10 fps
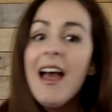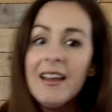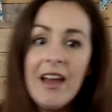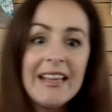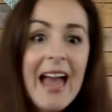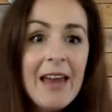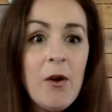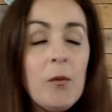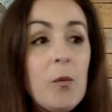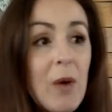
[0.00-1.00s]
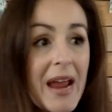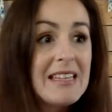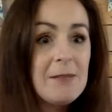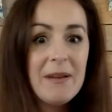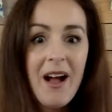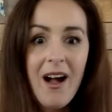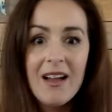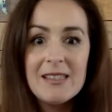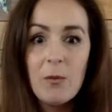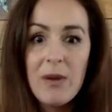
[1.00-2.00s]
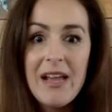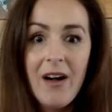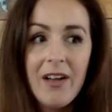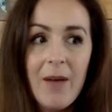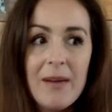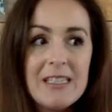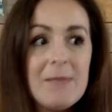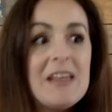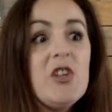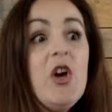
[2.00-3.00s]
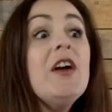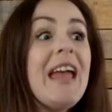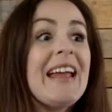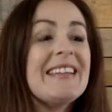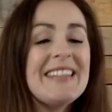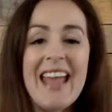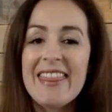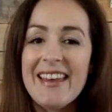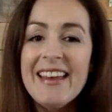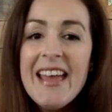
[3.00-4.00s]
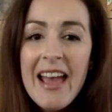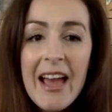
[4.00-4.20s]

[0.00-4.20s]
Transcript: And I cannot wait because we are going to be cooking together,